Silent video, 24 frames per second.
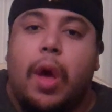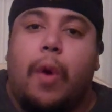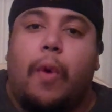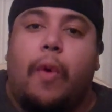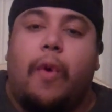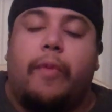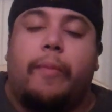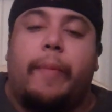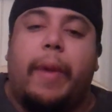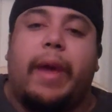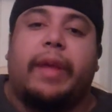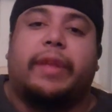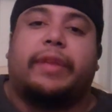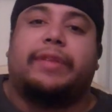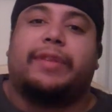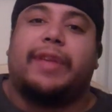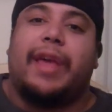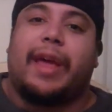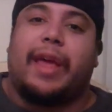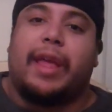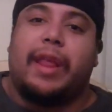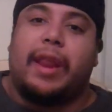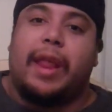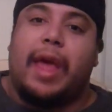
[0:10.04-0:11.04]
with my
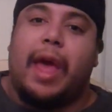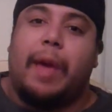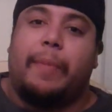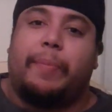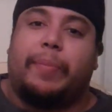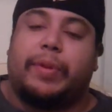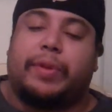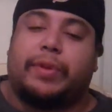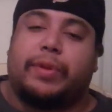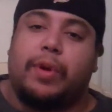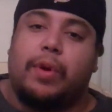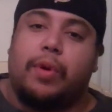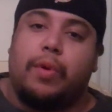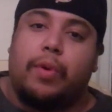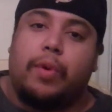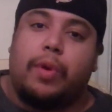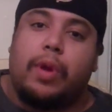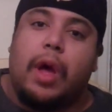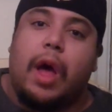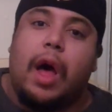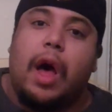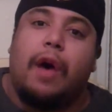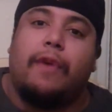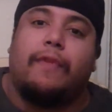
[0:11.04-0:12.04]
second
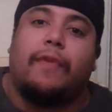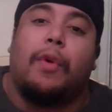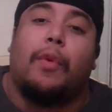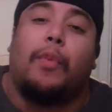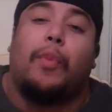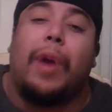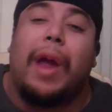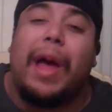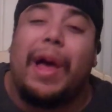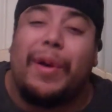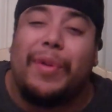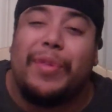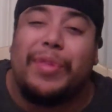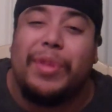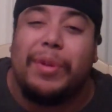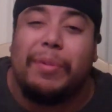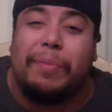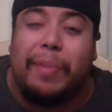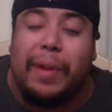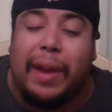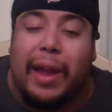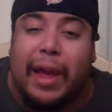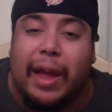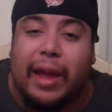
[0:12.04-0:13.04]
episode of Around the
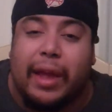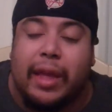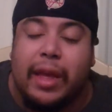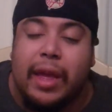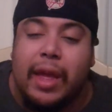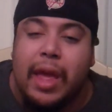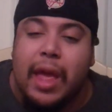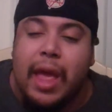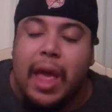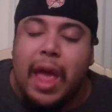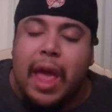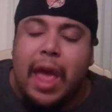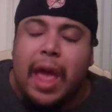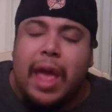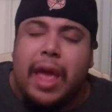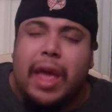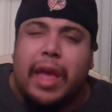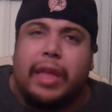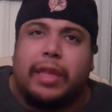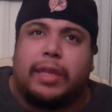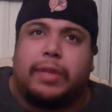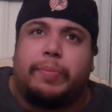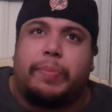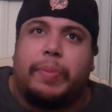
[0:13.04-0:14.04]
Block.
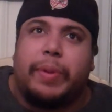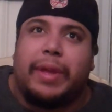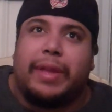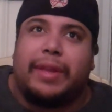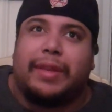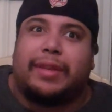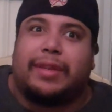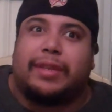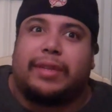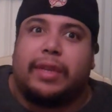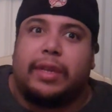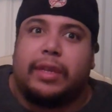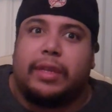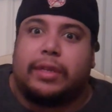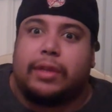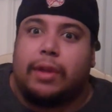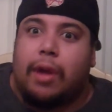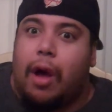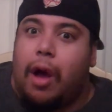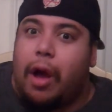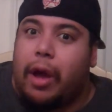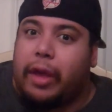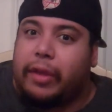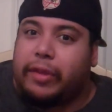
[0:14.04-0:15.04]
It's been
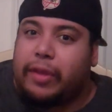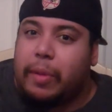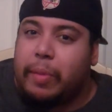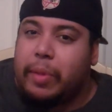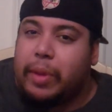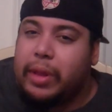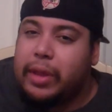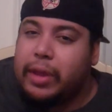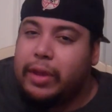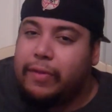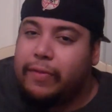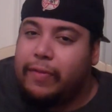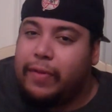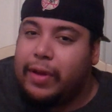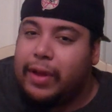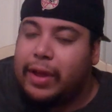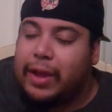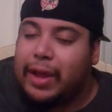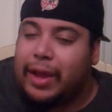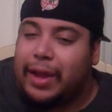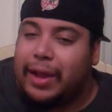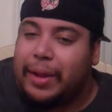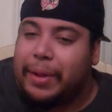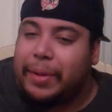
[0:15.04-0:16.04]
since August, I believe.
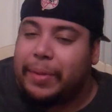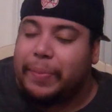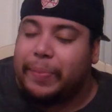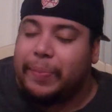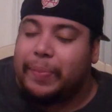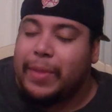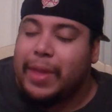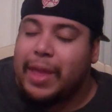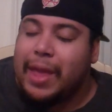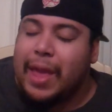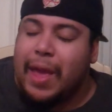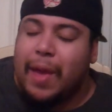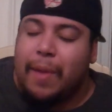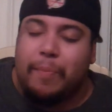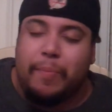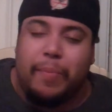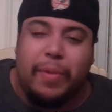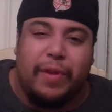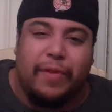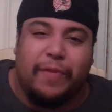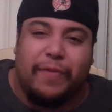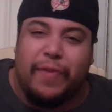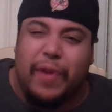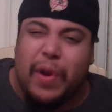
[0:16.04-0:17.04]

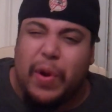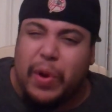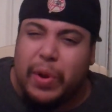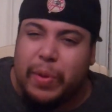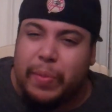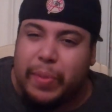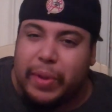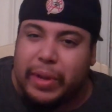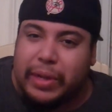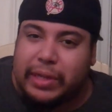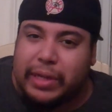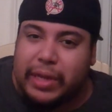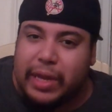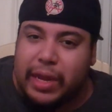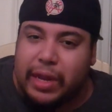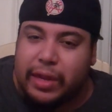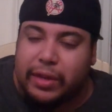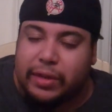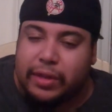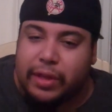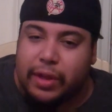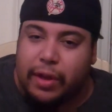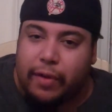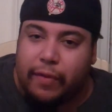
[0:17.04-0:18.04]
Been very busy and
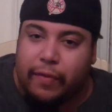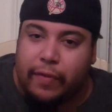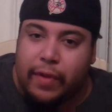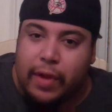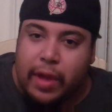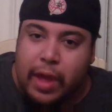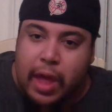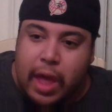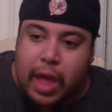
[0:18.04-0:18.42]
stuff.